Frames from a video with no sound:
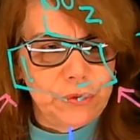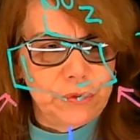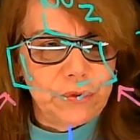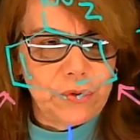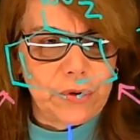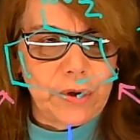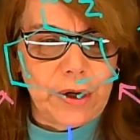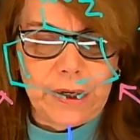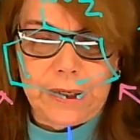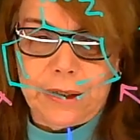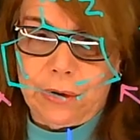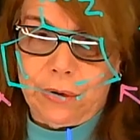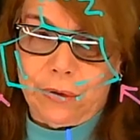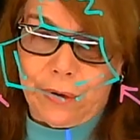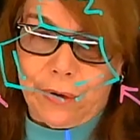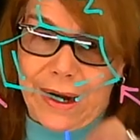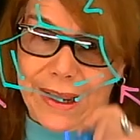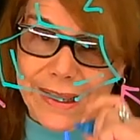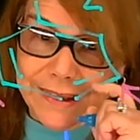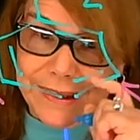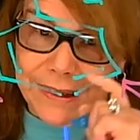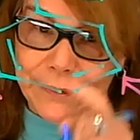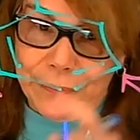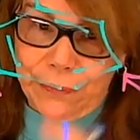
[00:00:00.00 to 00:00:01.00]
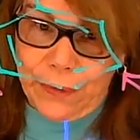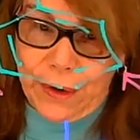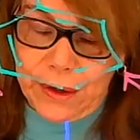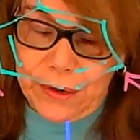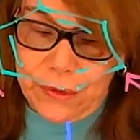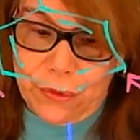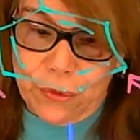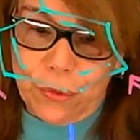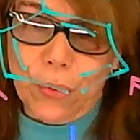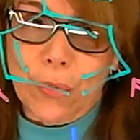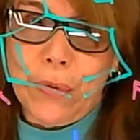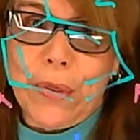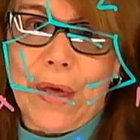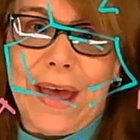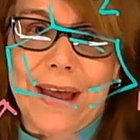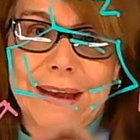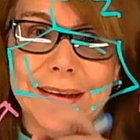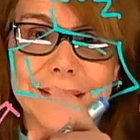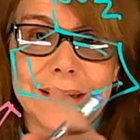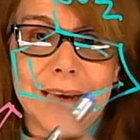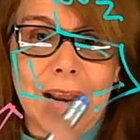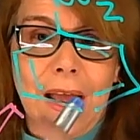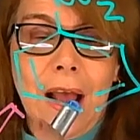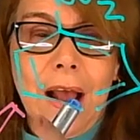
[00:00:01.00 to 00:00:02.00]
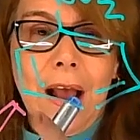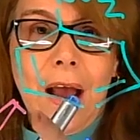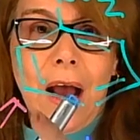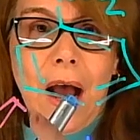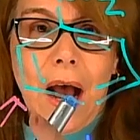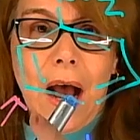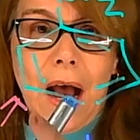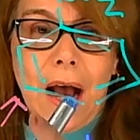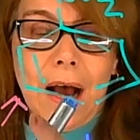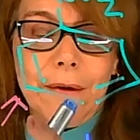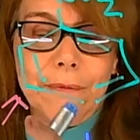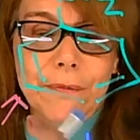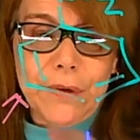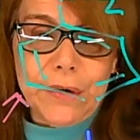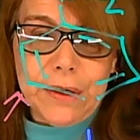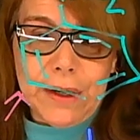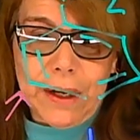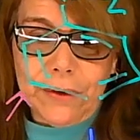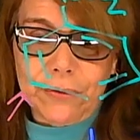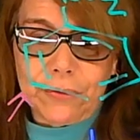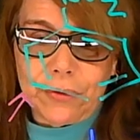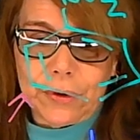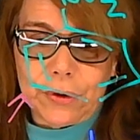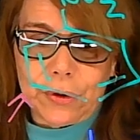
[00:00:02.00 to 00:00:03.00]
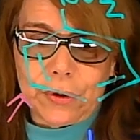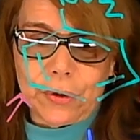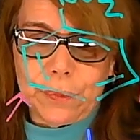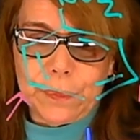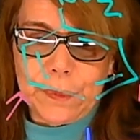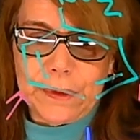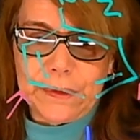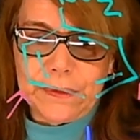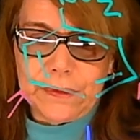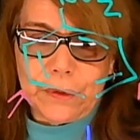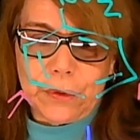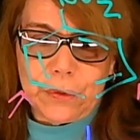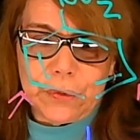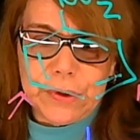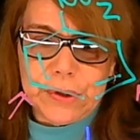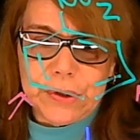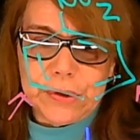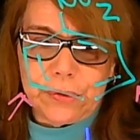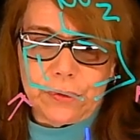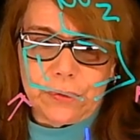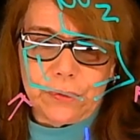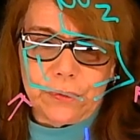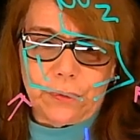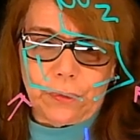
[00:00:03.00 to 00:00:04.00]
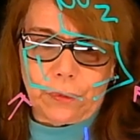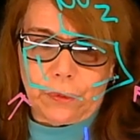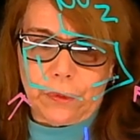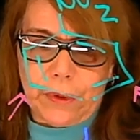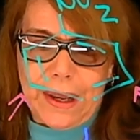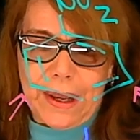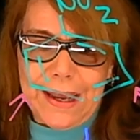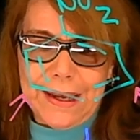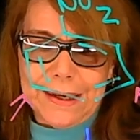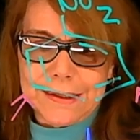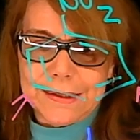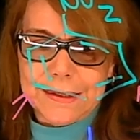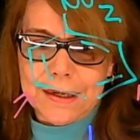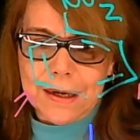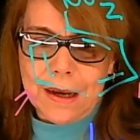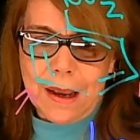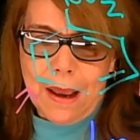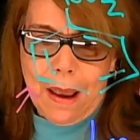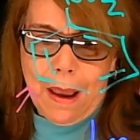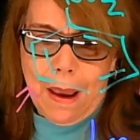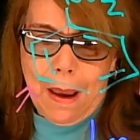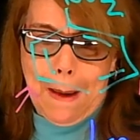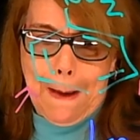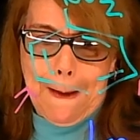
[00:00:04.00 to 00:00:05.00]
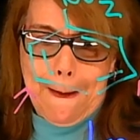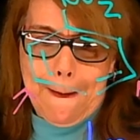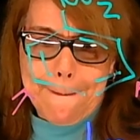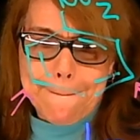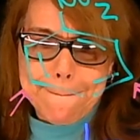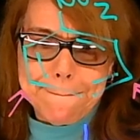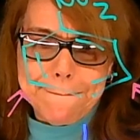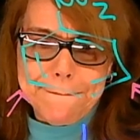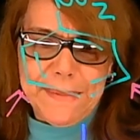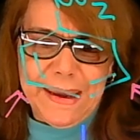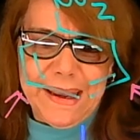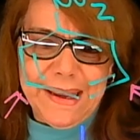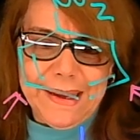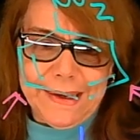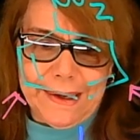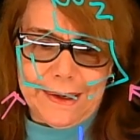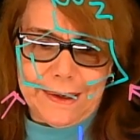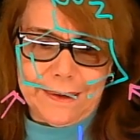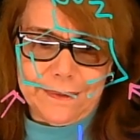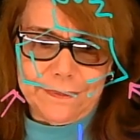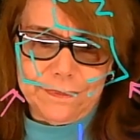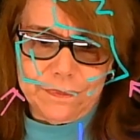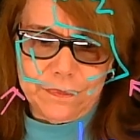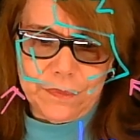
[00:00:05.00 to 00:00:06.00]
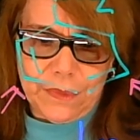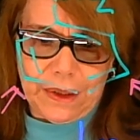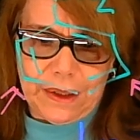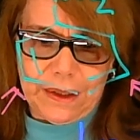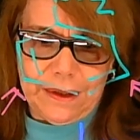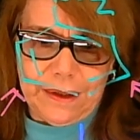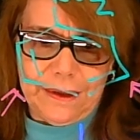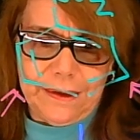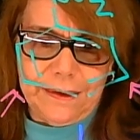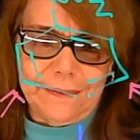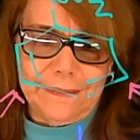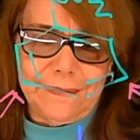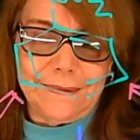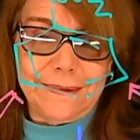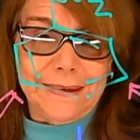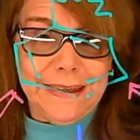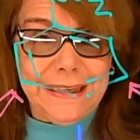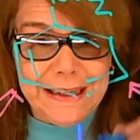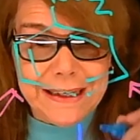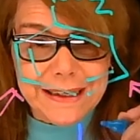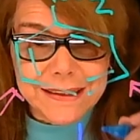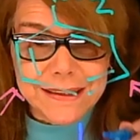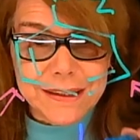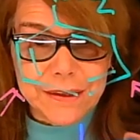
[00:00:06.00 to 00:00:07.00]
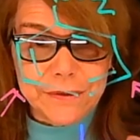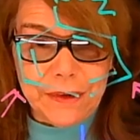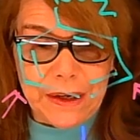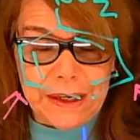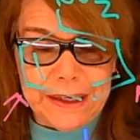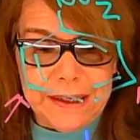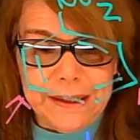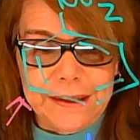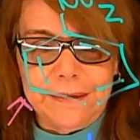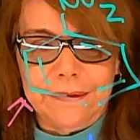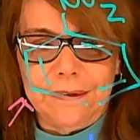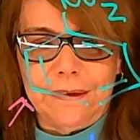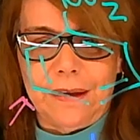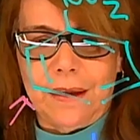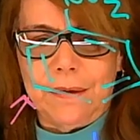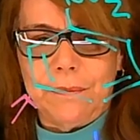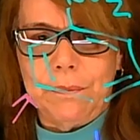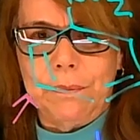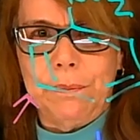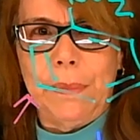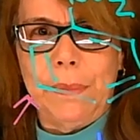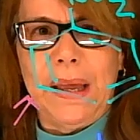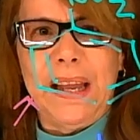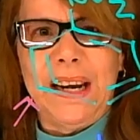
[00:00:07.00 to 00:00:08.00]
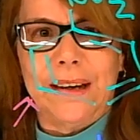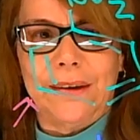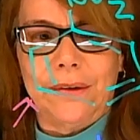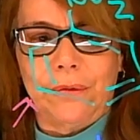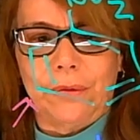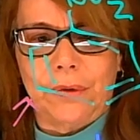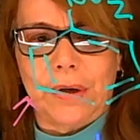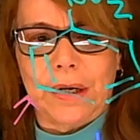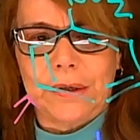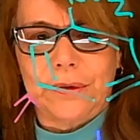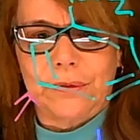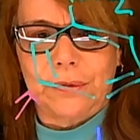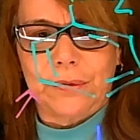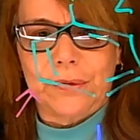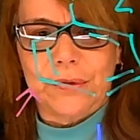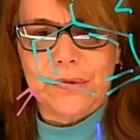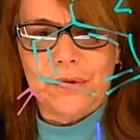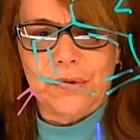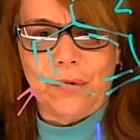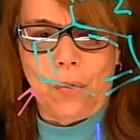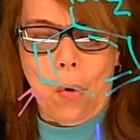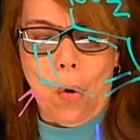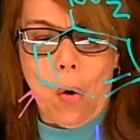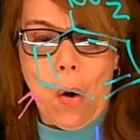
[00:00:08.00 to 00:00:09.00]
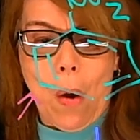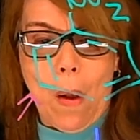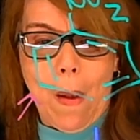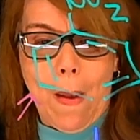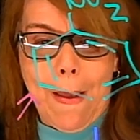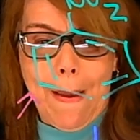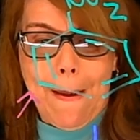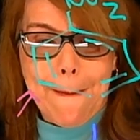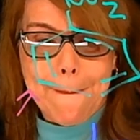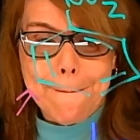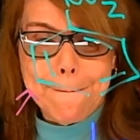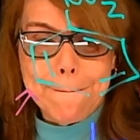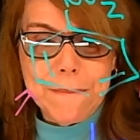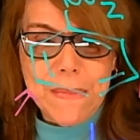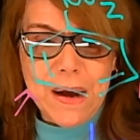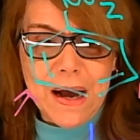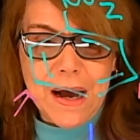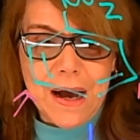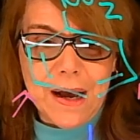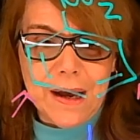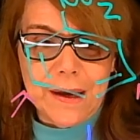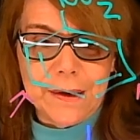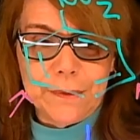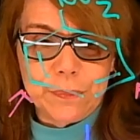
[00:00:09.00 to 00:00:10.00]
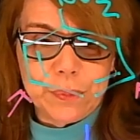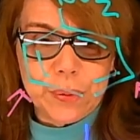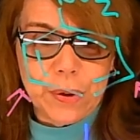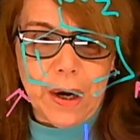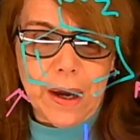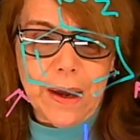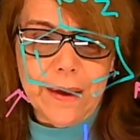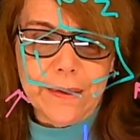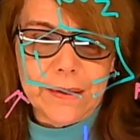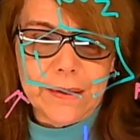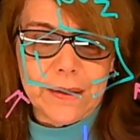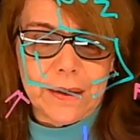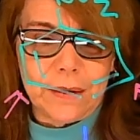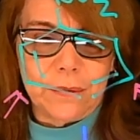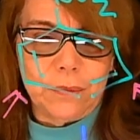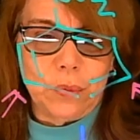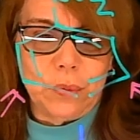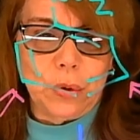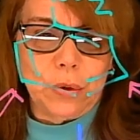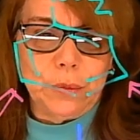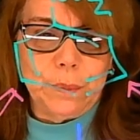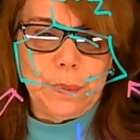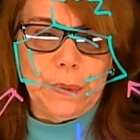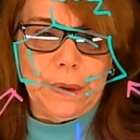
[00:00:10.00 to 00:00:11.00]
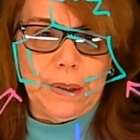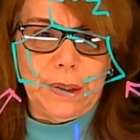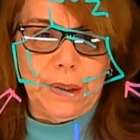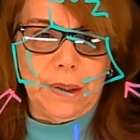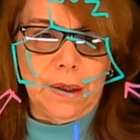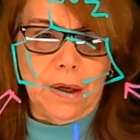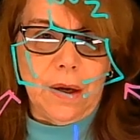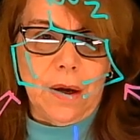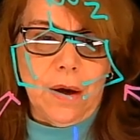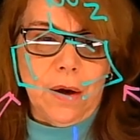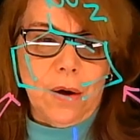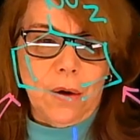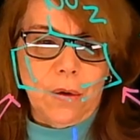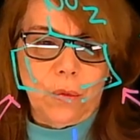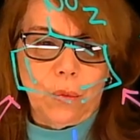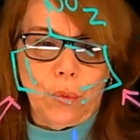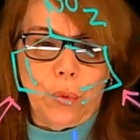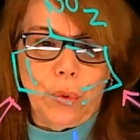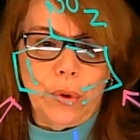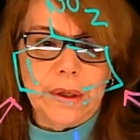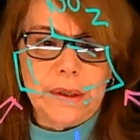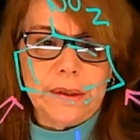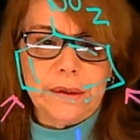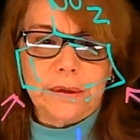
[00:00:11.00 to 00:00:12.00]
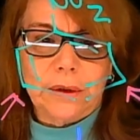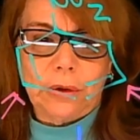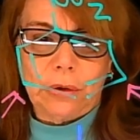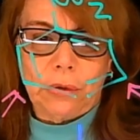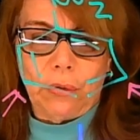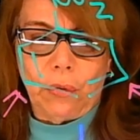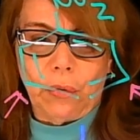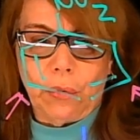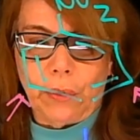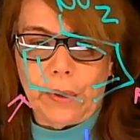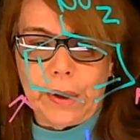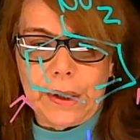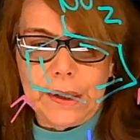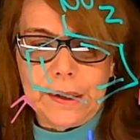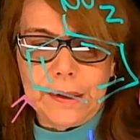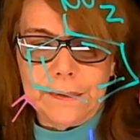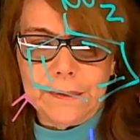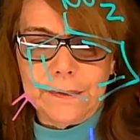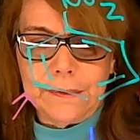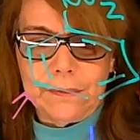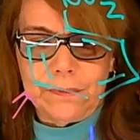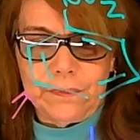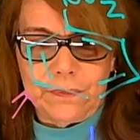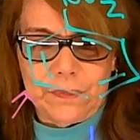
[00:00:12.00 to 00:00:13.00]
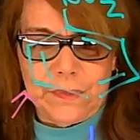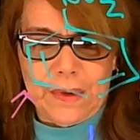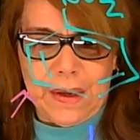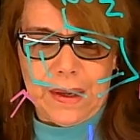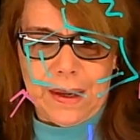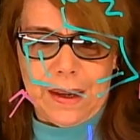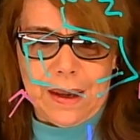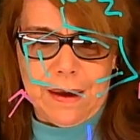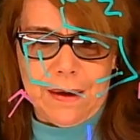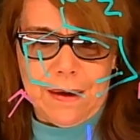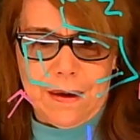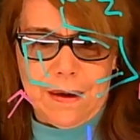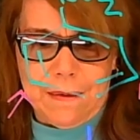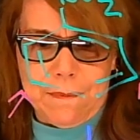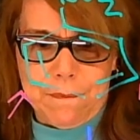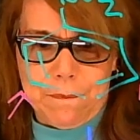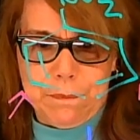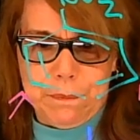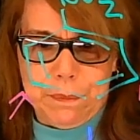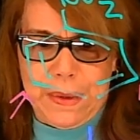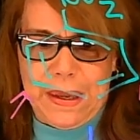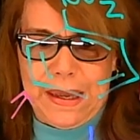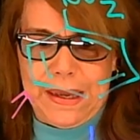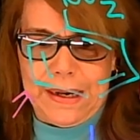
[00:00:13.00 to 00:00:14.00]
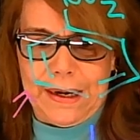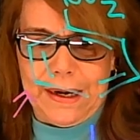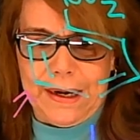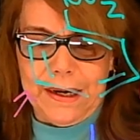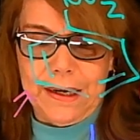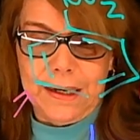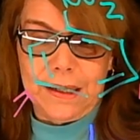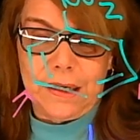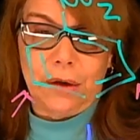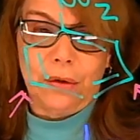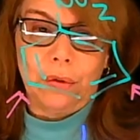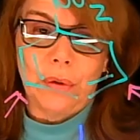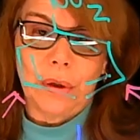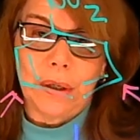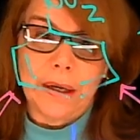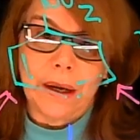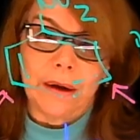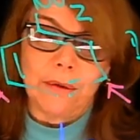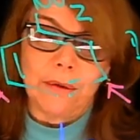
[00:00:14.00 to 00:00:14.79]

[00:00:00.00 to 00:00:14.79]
trichloride. If I do that, the nitro group is going to direct meta. It is deactivating meta director. So my product will be with chlorine meta, and I only have